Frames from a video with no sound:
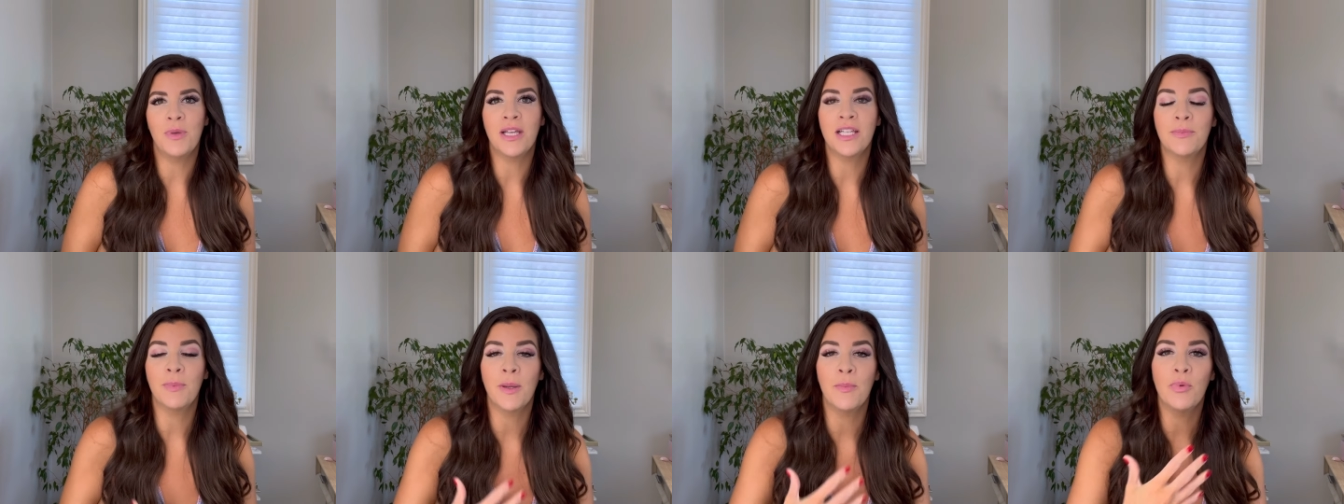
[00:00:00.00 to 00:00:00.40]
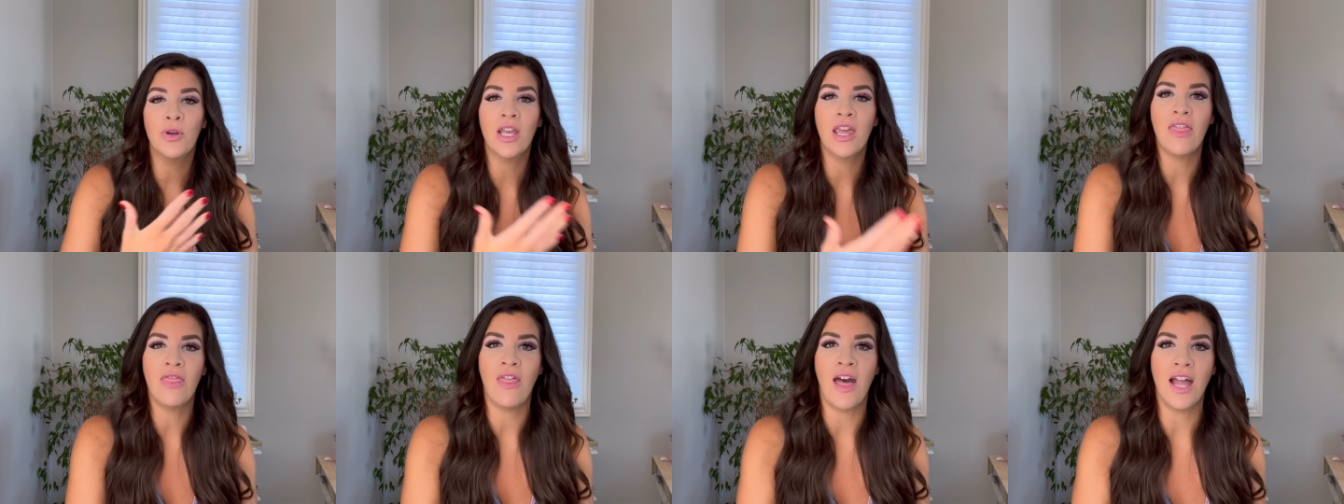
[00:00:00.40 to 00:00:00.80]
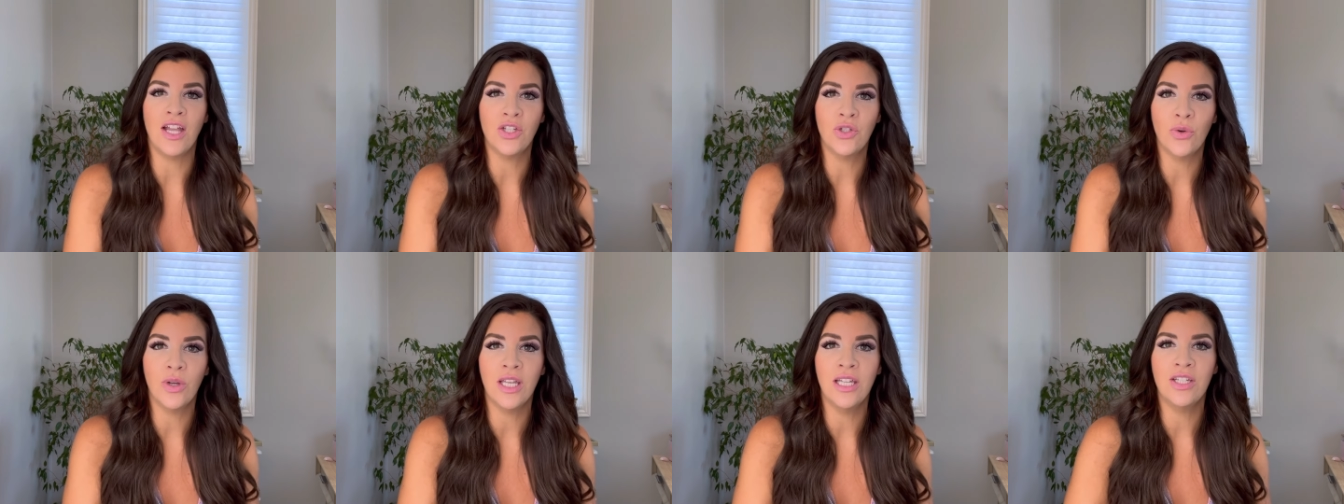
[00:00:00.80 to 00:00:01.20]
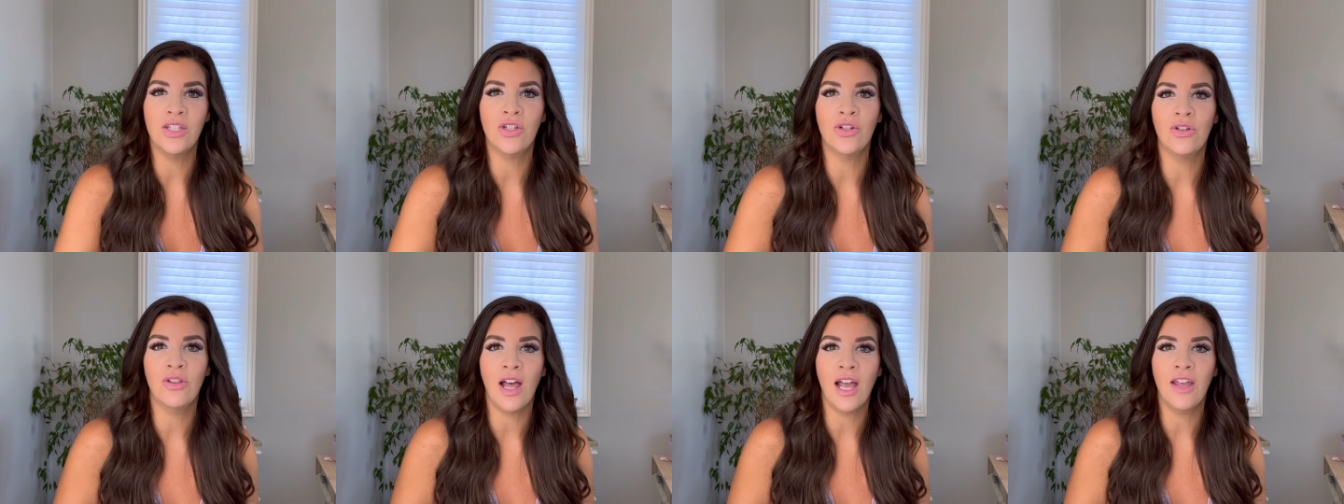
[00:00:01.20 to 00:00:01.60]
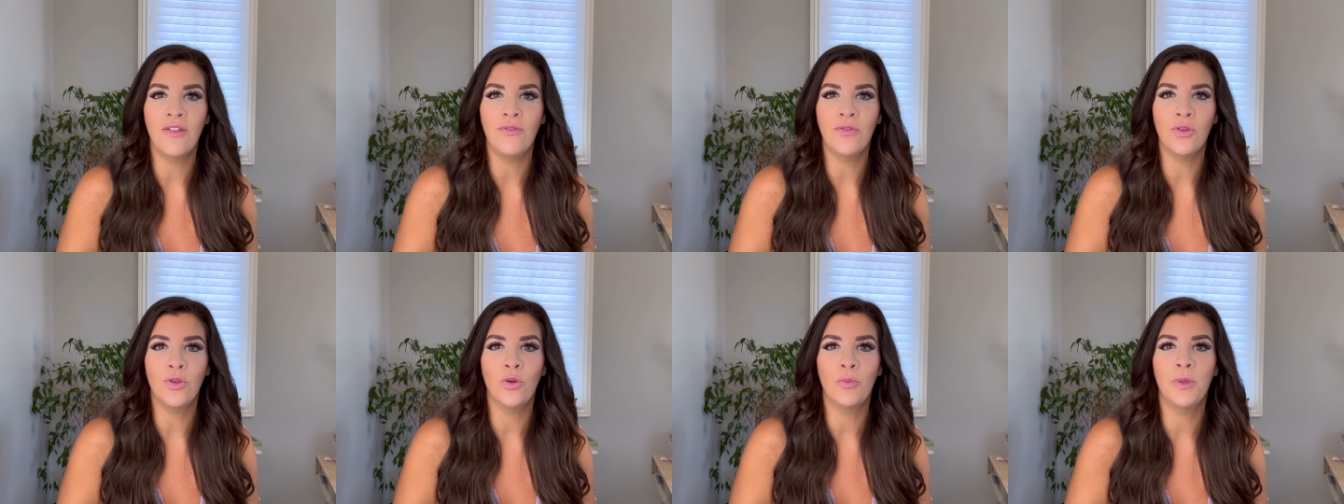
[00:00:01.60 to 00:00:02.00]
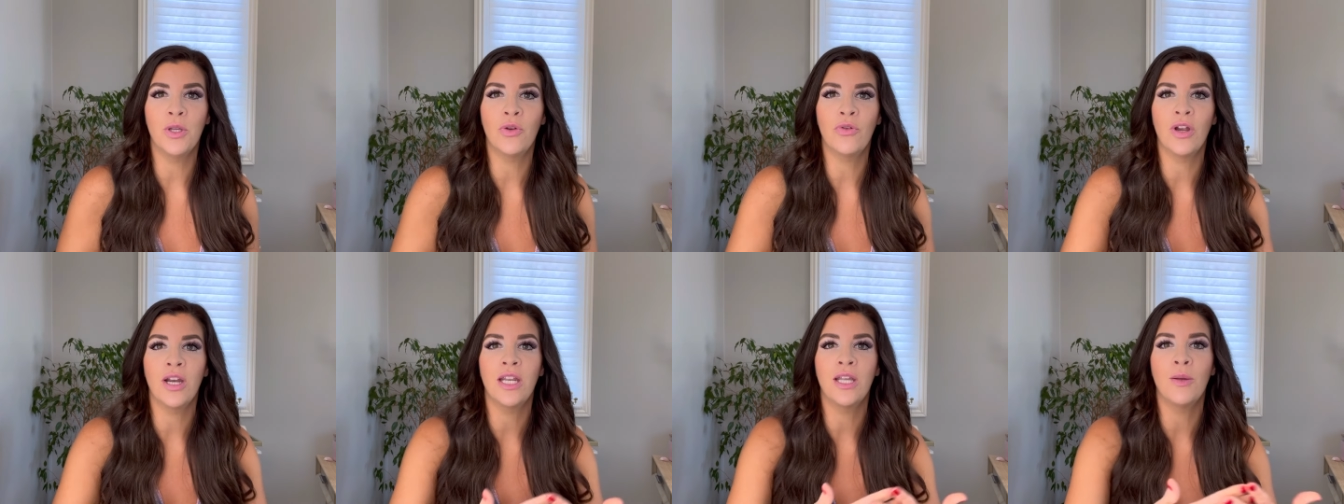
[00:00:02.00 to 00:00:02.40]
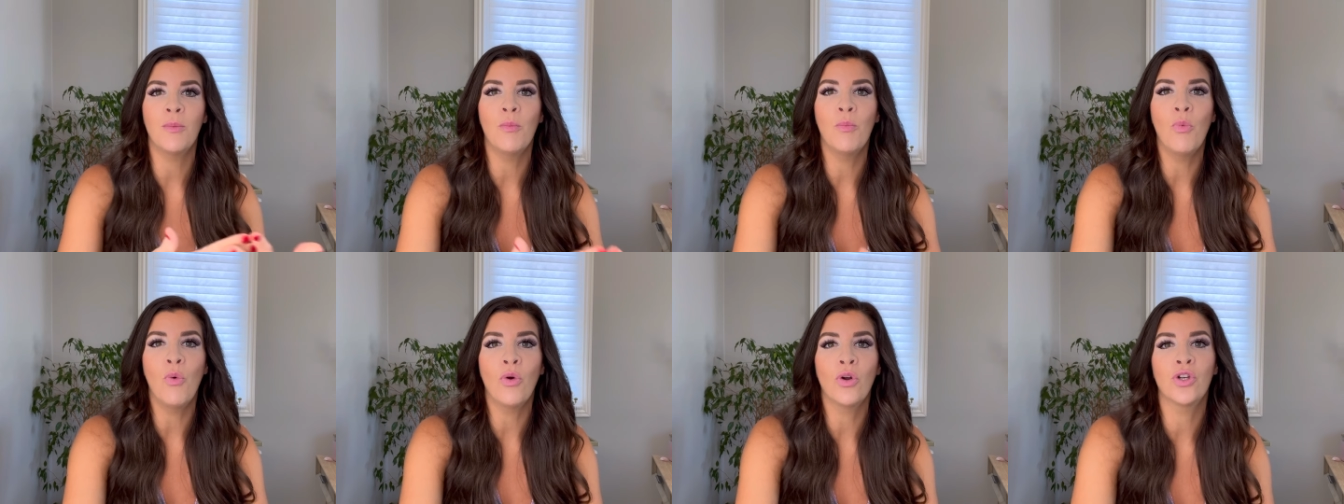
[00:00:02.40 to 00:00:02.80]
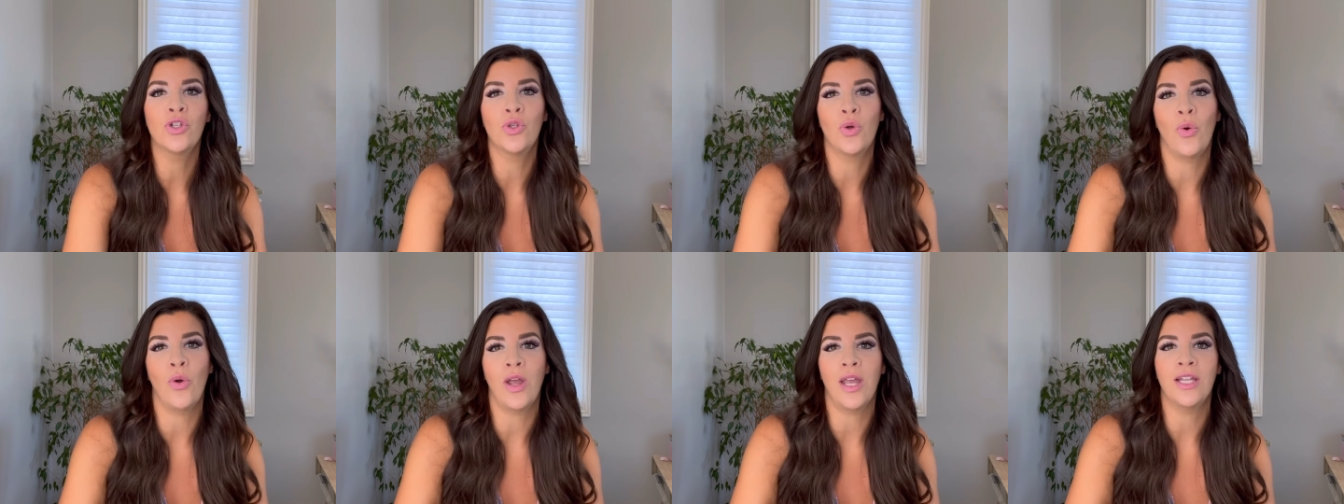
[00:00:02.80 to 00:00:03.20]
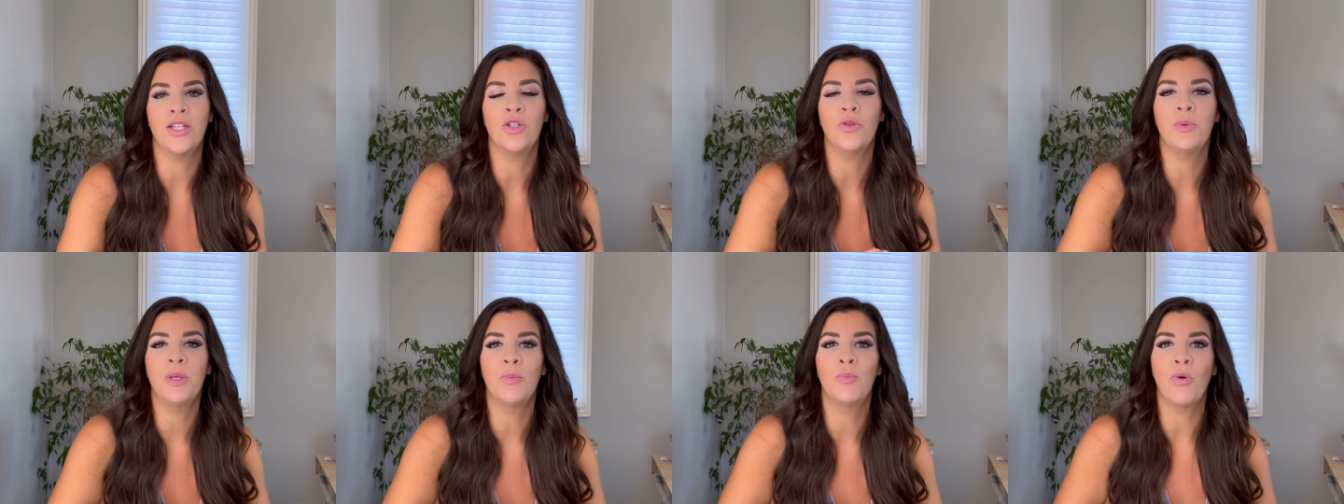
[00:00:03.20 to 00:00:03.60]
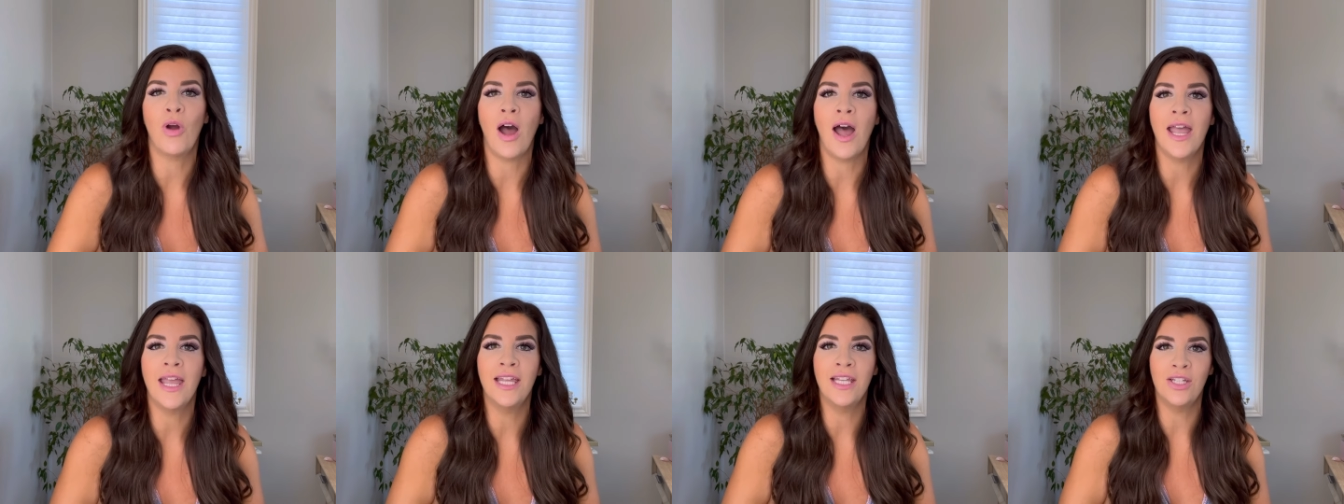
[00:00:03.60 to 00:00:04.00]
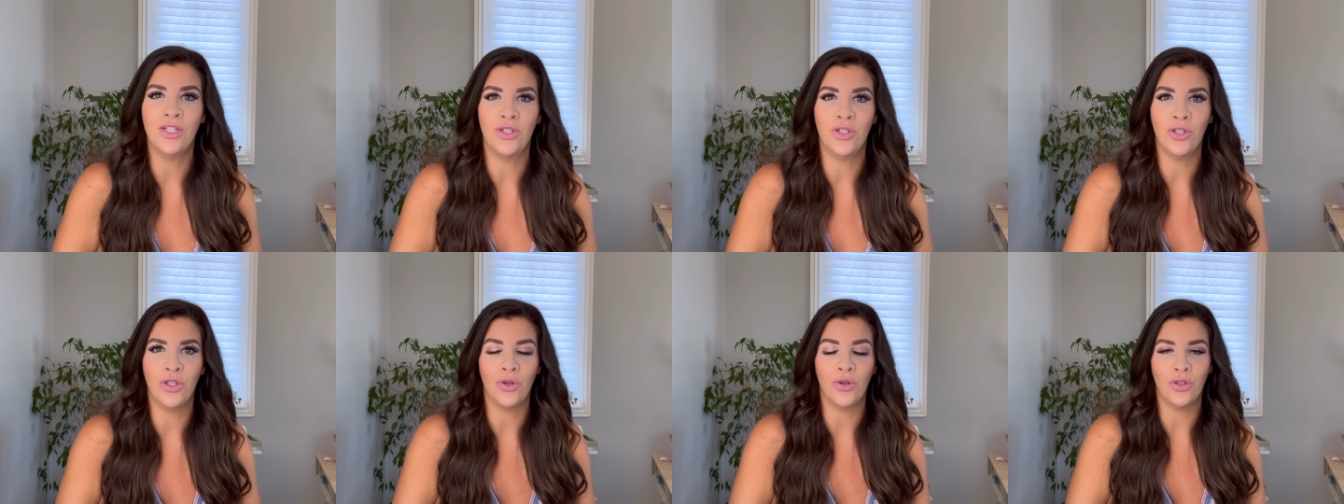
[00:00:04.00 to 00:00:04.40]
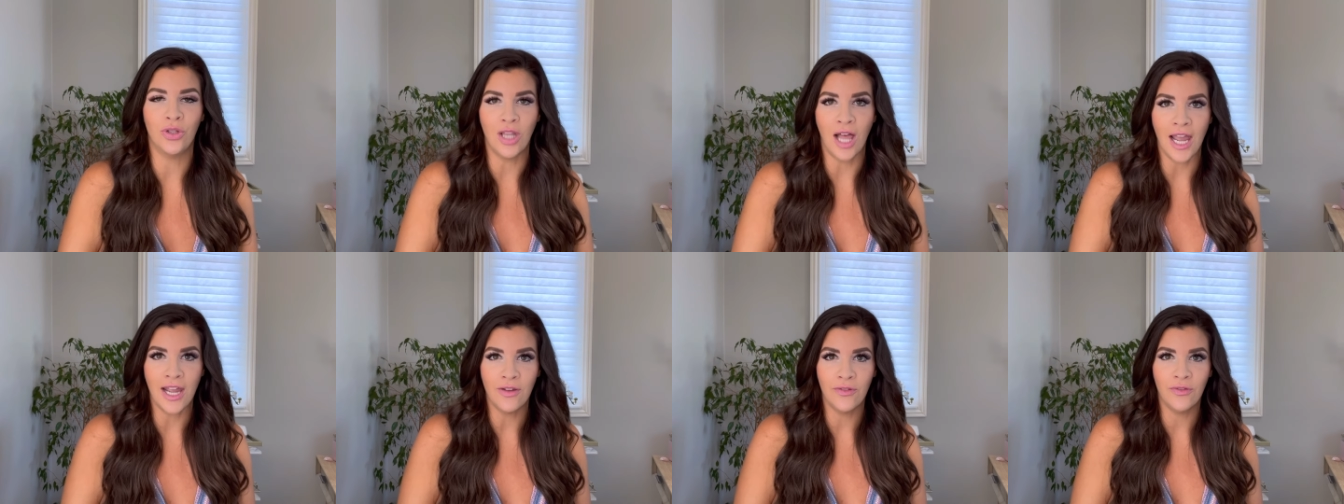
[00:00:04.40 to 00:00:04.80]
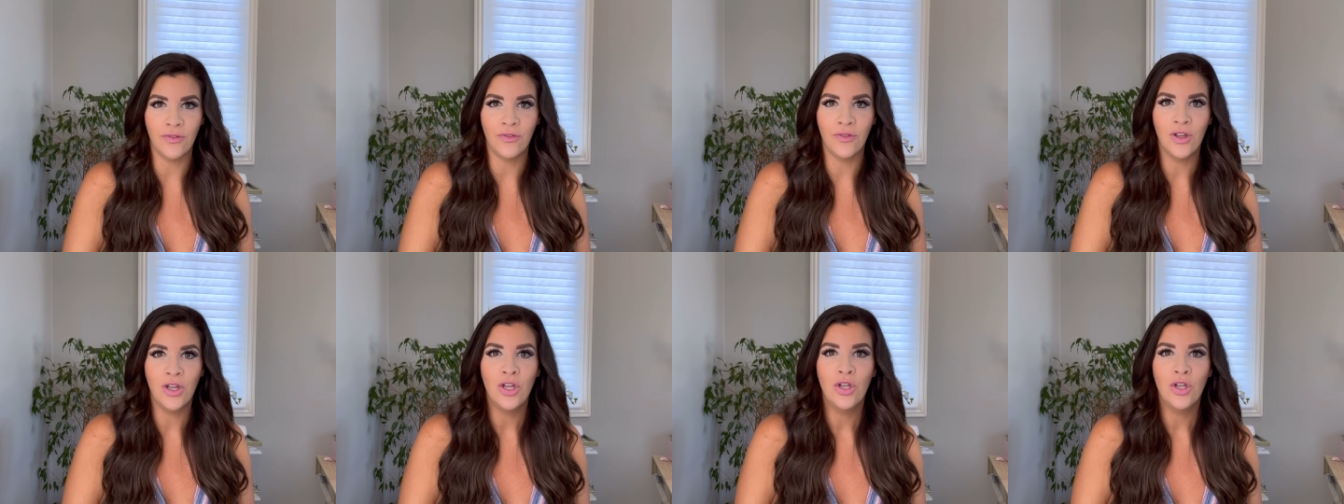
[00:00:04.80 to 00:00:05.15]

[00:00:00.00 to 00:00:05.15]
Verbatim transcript: because by bringing that joy into your life, you'll be creating more joy to be brought into your life.